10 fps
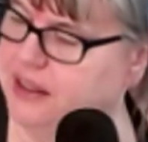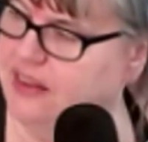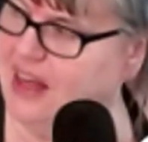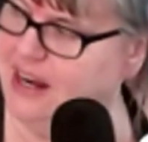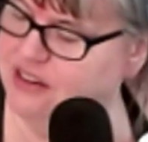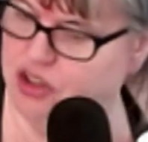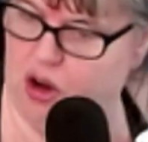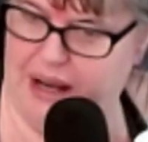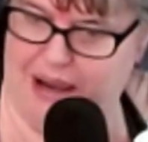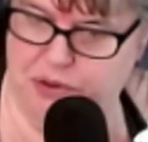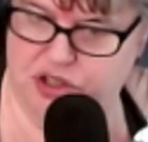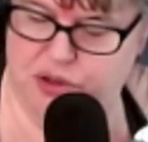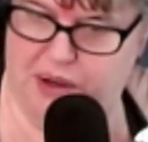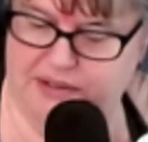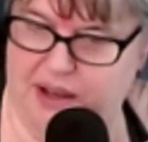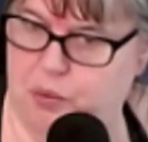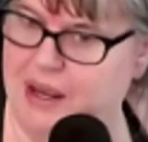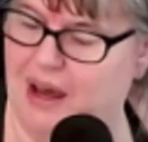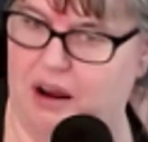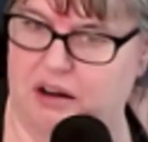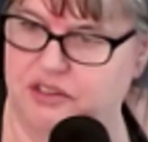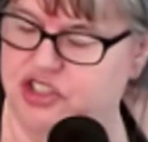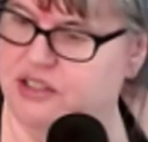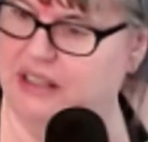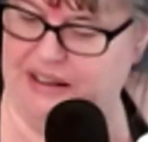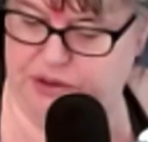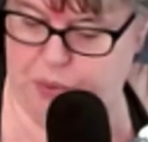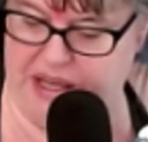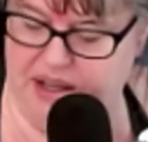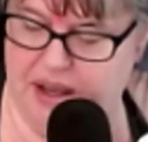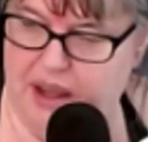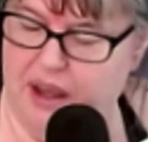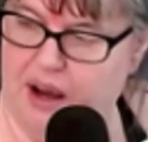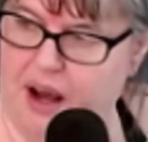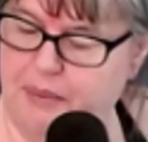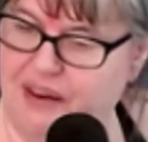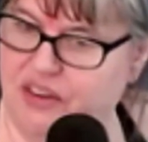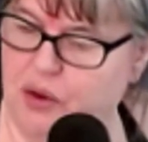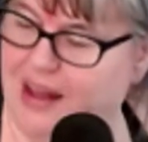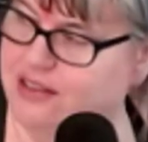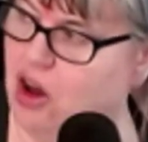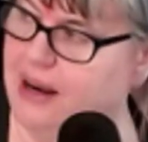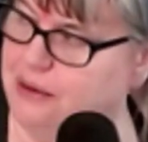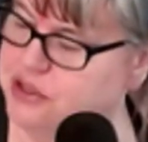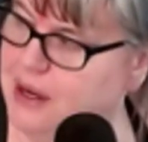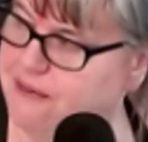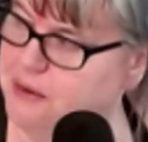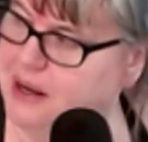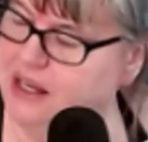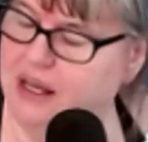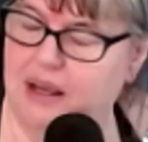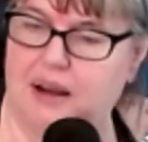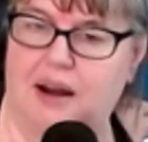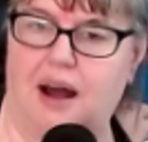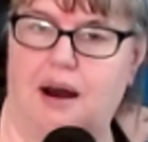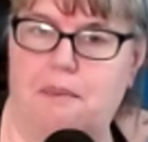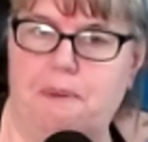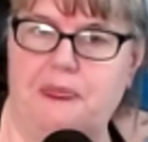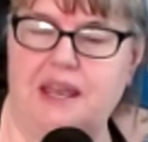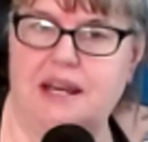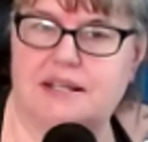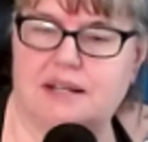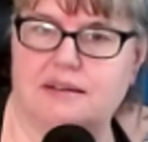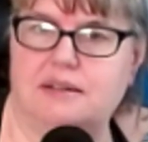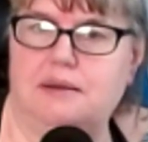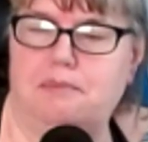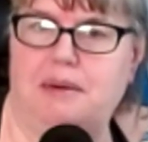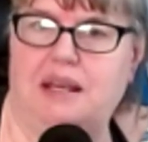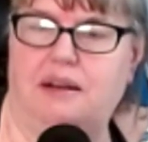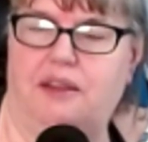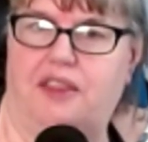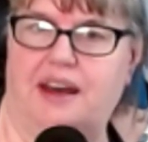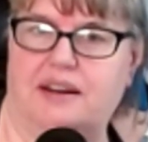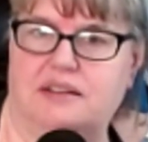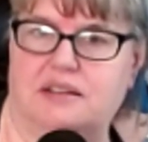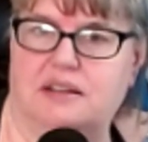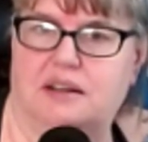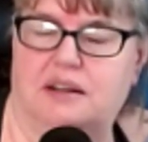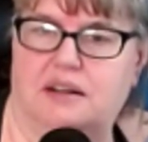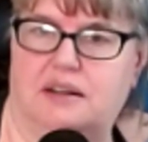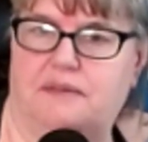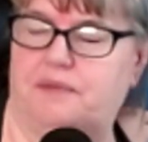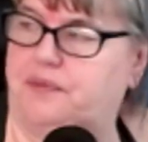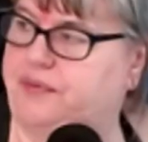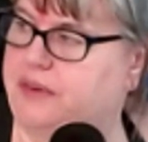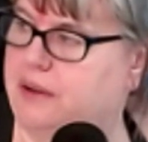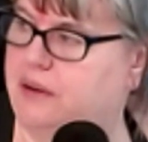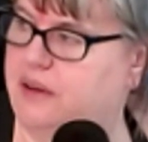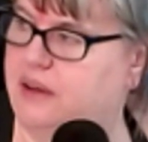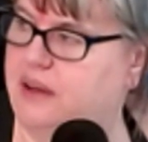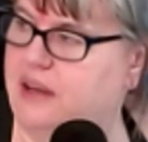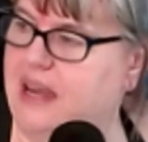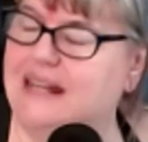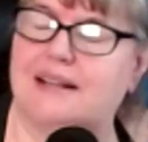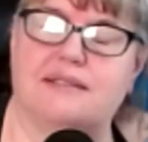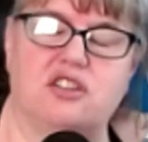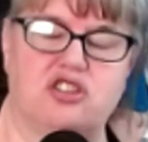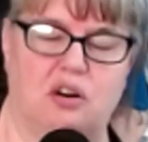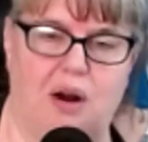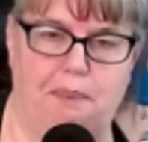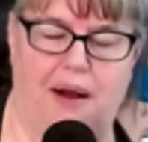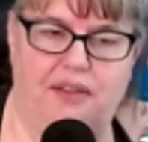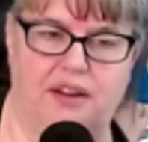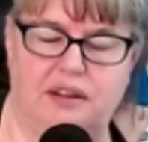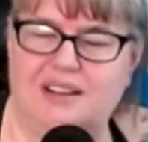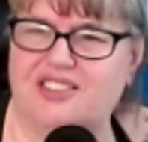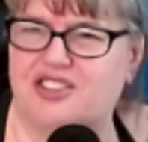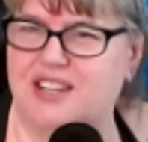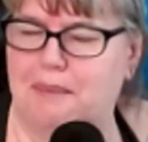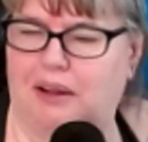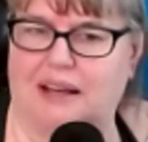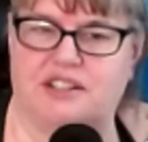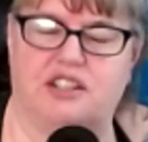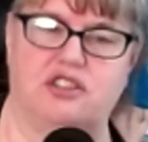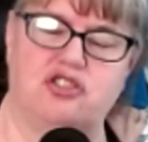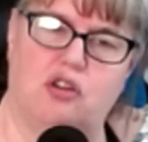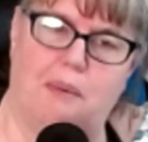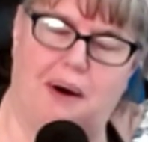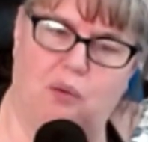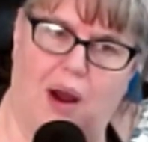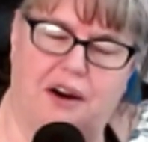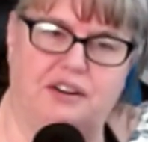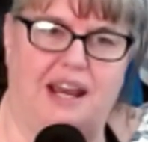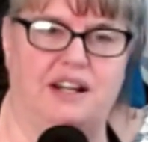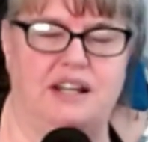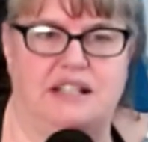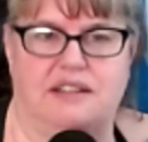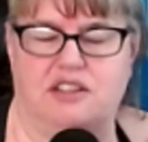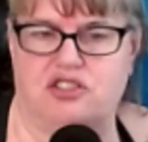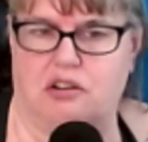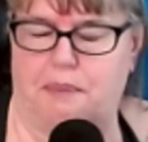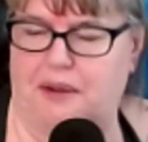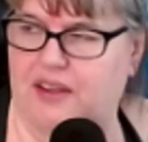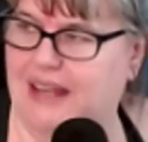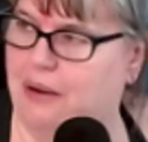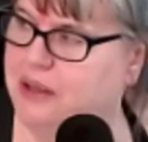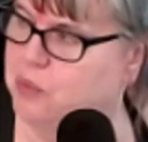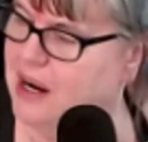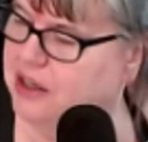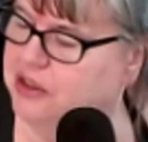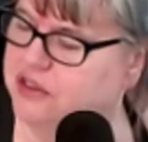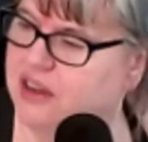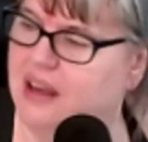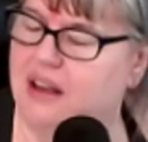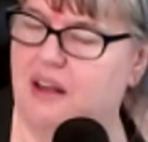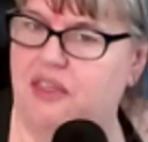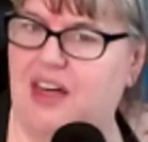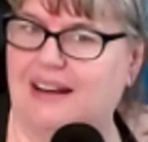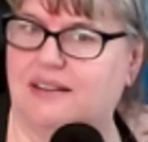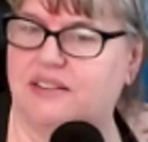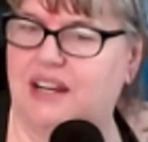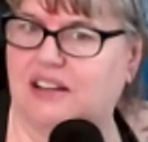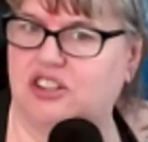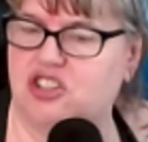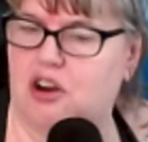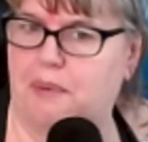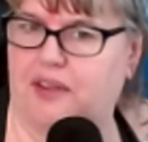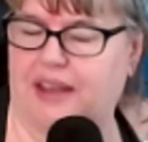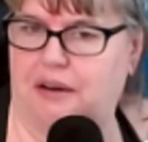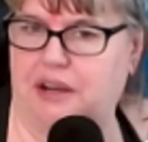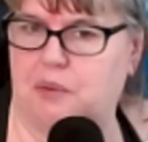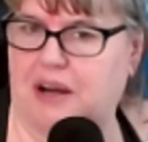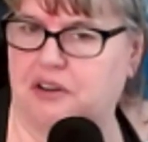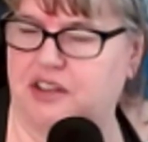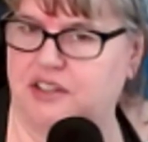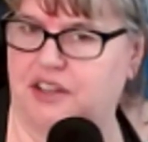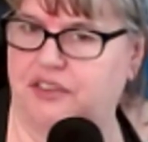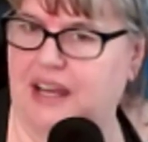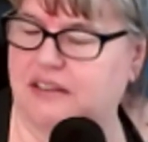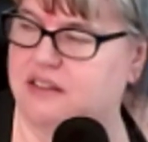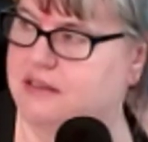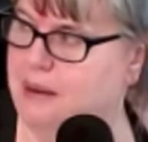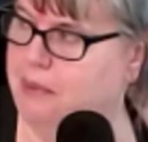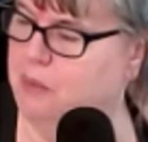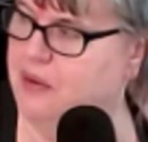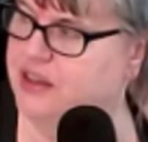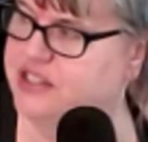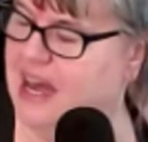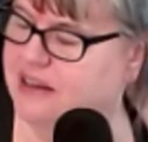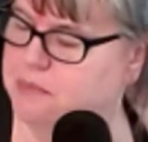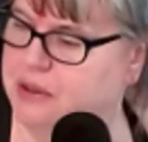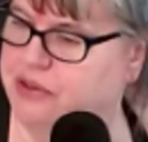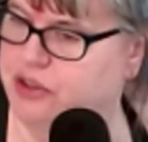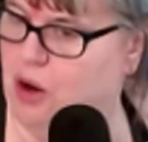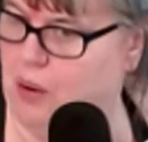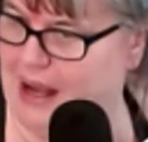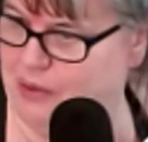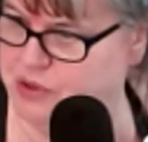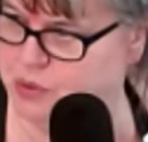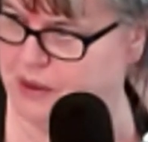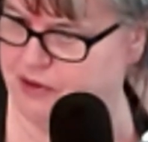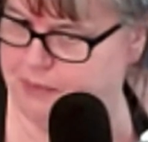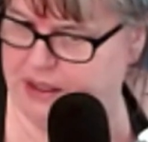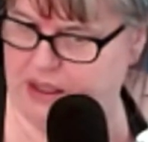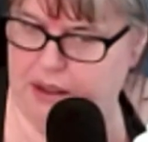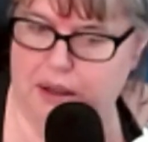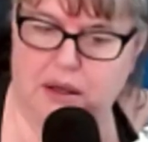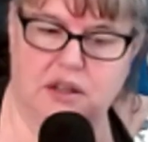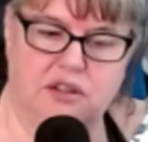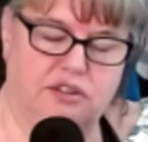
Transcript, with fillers: Like that has gone out to us. Like we got ours just last week. Um, even though that's gone out to everybody, um, it doesn't mean that it doesn't show up on the. MLS. It doesn't show up on the not just the MLS. It doesn't on show up on wire data. It doesn't yeah. show up on the county records. That doesn't actually show up on the county records until next December when the tax mm-hmm. bills go out to everybody. Yeah.